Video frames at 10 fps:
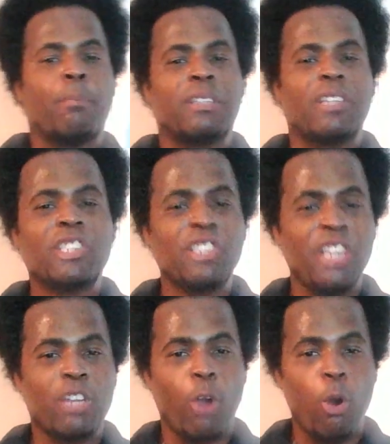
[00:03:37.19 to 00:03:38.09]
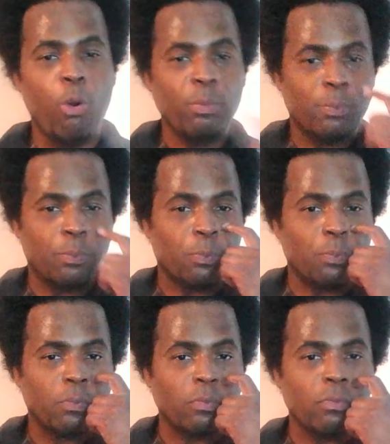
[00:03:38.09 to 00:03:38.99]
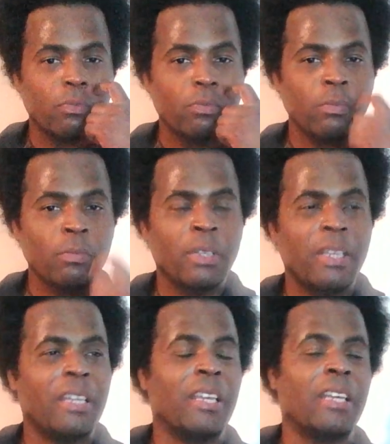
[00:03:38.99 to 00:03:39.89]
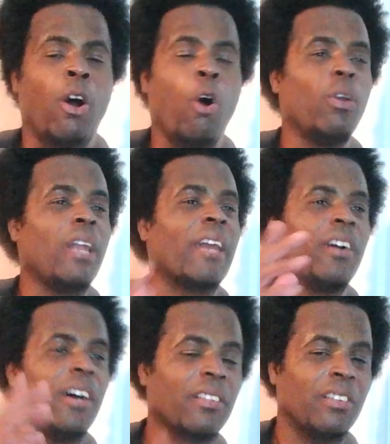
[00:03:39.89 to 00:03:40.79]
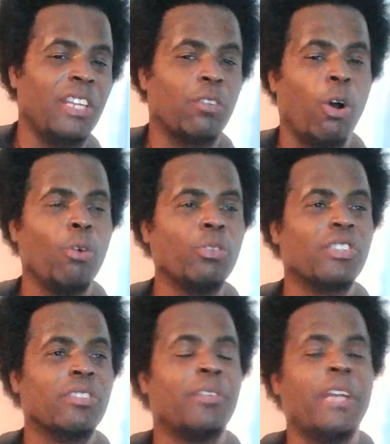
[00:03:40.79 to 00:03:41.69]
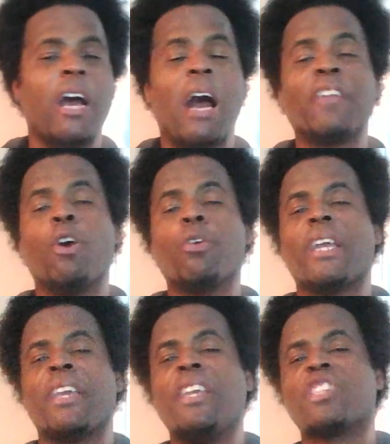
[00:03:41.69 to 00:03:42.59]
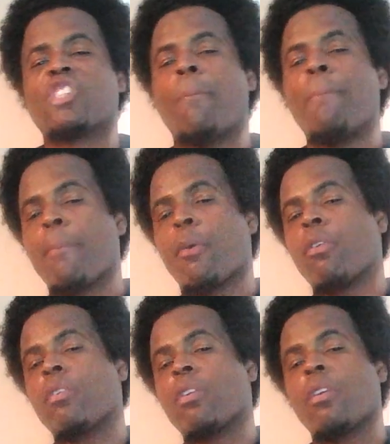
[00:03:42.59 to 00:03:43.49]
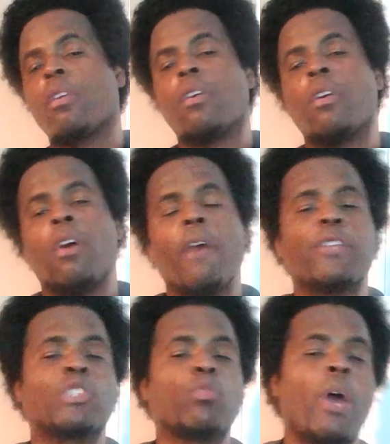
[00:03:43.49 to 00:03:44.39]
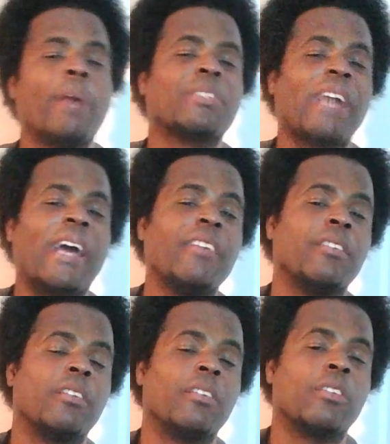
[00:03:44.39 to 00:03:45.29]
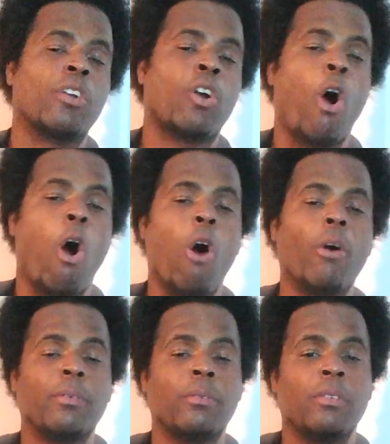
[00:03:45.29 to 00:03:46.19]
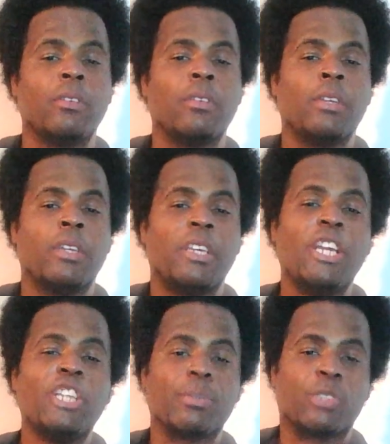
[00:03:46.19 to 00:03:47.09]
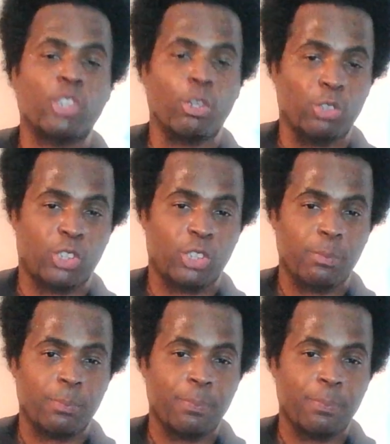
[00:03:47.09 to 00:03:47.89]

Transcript: But this Negro and a whole lot of other Negroes, now I know that he is a member of this website called Egypt Search.